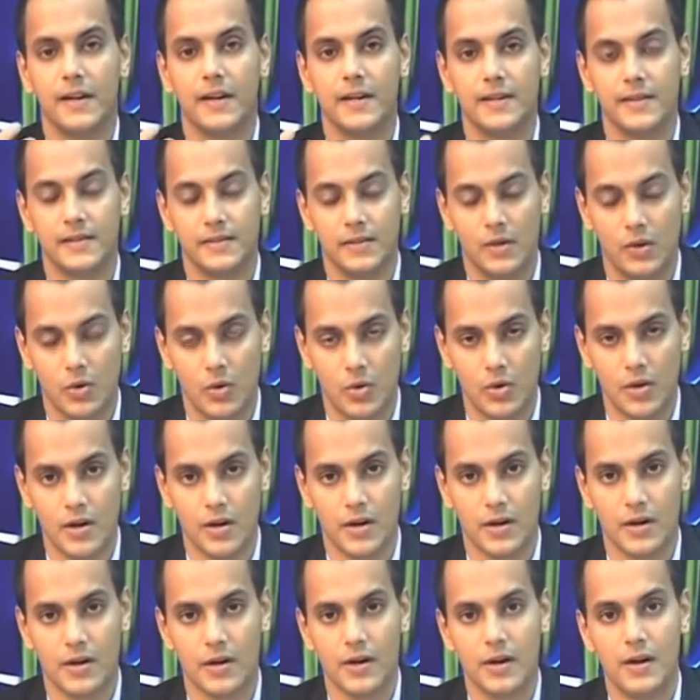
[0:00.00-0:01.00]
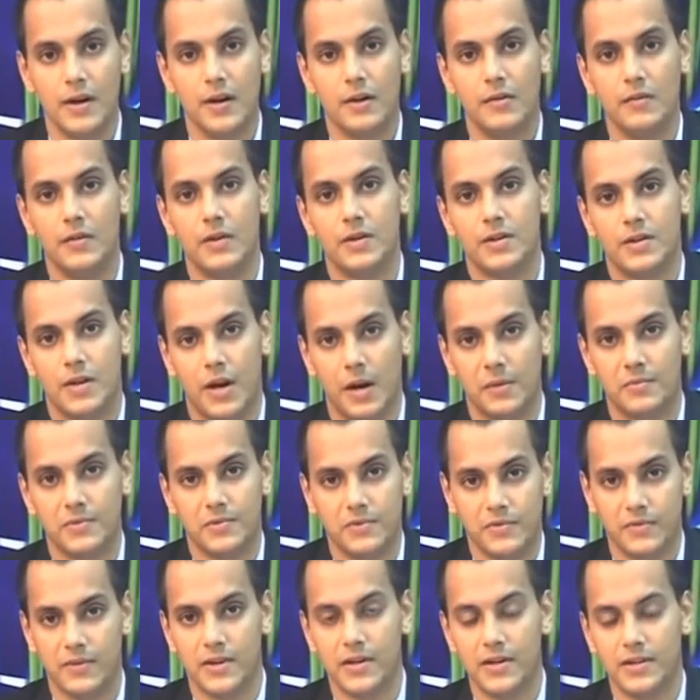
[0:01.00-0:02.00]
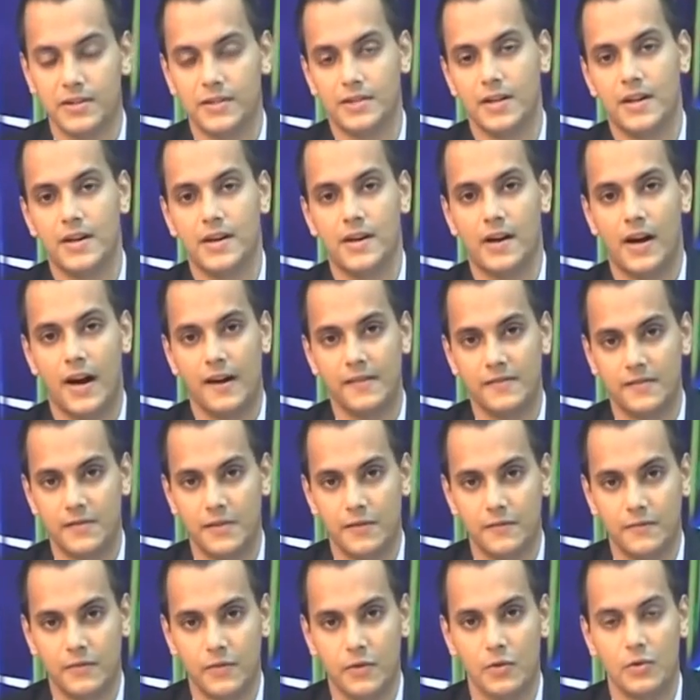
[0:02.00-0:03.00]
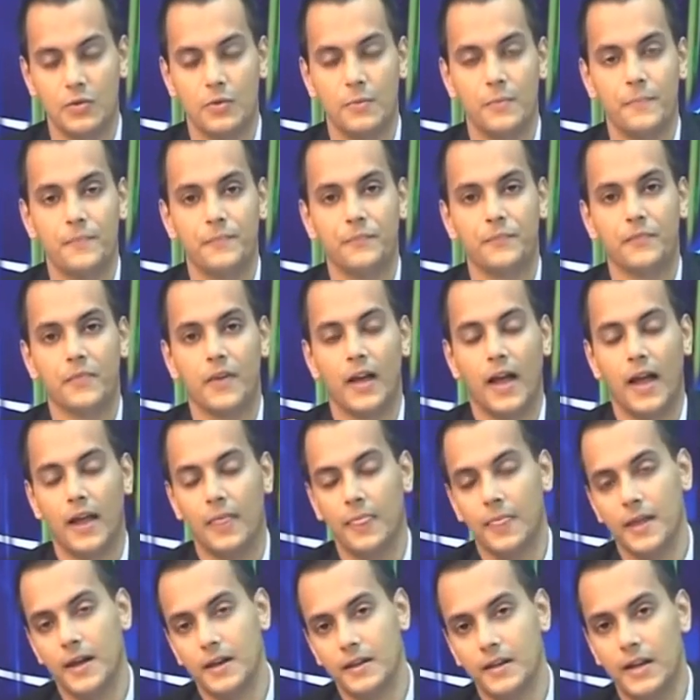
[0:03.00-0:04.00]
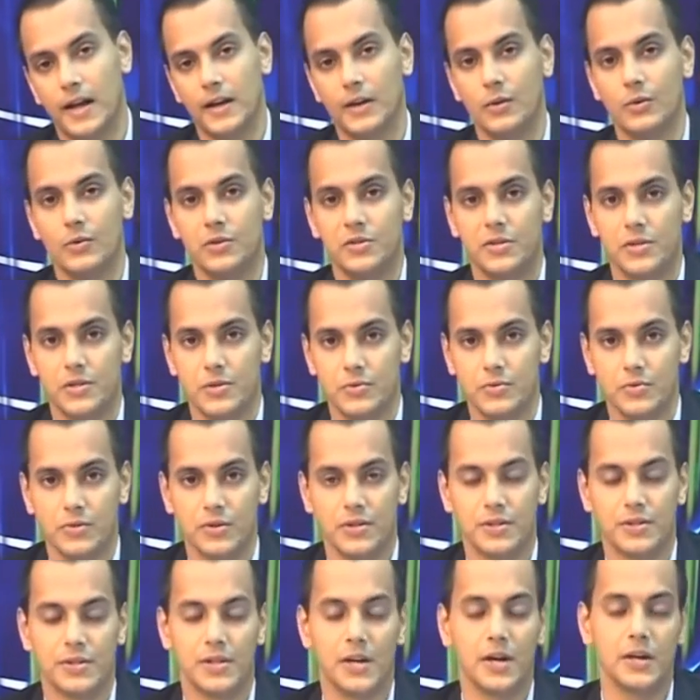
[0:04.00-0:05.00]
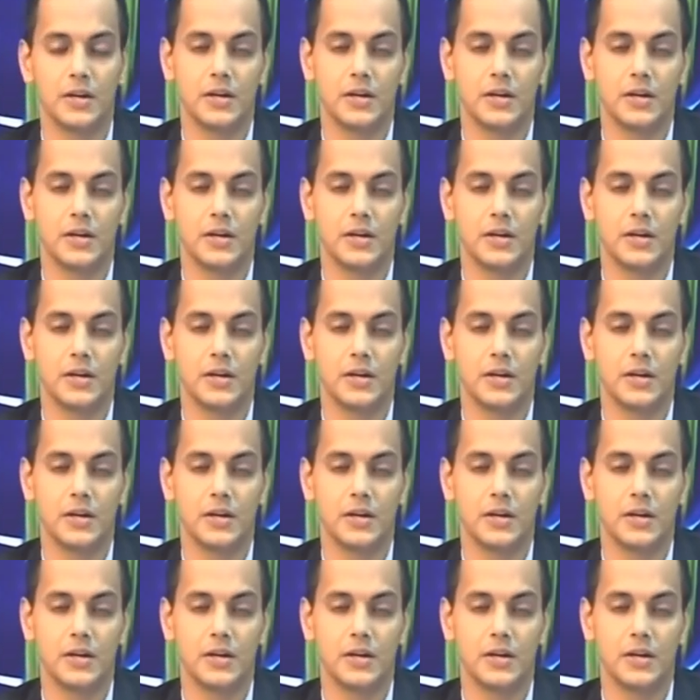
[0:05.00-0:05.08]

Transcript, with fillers: a turbine accelerating mode the problem of flow separation performance of a turbine